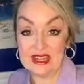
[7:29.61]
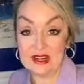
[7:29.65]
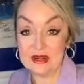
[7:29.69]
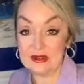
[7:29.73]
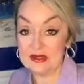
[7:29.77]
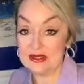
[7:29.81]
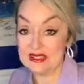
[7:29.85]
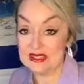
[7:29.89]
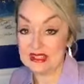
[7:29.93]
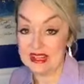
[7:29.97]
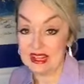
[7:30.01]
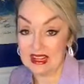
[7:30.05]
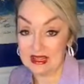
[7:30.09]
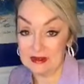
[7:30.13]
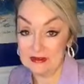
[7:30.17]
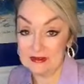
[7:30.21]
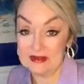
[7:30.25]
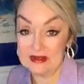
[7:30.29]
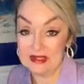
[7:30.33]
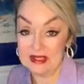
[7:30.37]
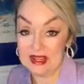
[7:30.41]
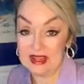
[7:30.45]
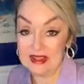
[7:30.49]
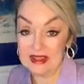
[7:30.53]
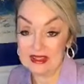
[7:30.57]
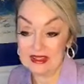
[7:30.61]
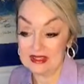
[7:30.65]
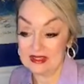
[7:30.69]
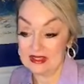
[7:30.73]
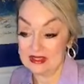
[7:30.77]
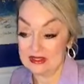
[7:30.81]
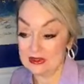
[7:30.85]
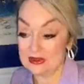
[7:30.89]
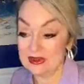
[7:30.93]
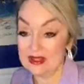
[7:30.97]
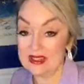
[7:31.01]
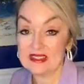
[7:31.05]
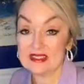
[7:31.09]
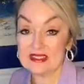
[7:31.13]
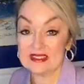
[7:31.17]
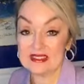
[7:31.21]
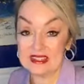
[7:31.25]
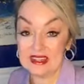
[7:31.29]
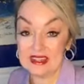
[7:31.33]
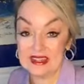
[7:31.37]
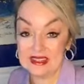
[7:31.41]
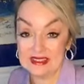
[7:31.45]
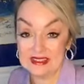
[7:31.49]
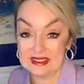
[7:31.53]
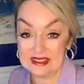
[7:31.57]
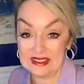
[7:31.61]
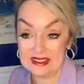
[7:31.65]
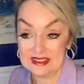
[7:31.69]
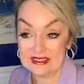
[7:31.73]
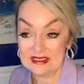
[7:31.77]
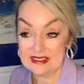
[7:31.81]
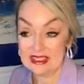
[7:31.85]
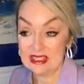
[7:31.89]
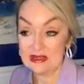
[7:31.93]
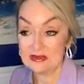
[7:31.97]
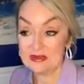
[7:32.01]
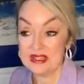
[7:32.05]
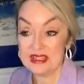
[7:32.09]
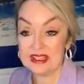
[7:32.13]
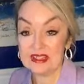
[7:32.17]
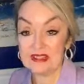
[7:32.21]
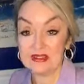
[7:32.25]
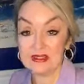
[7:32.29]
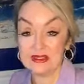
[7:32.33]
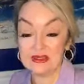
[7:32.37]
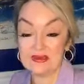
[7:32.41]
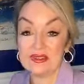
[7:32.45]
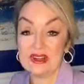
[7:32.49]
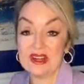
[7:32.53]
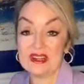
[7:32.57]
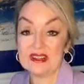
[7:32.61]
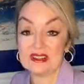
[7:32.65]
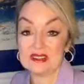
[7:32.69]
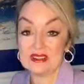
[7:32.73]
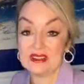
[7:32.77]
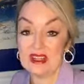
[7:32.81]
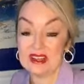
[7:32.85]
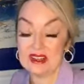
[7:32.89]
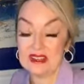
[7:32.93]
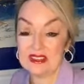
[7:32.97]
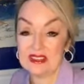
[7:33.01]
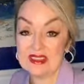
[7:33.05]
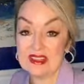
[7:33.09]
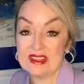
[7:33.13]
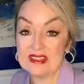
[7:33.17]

Now, I'm not going to say it's easy because you've got a lot of